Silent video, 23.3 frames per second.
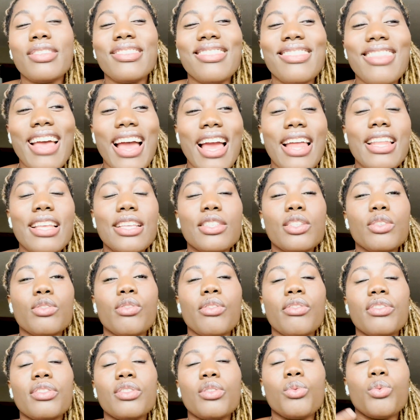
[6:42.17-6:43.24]
that is
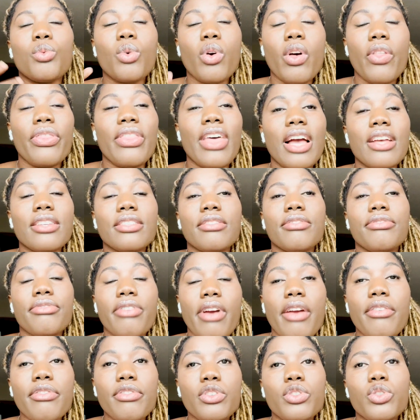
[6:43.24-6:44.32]
equivalent to
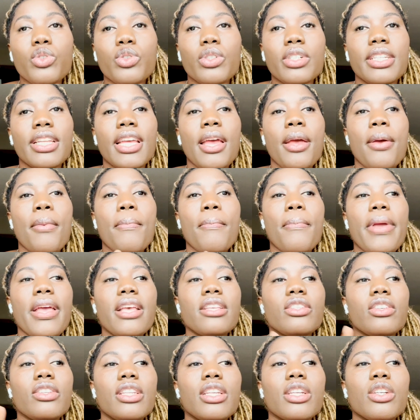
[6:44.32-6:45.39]
$1,500.
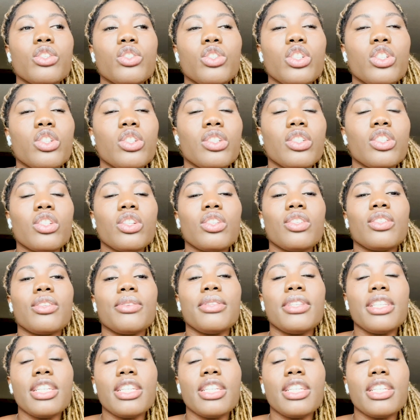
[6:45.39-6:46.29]
Based on negotiation,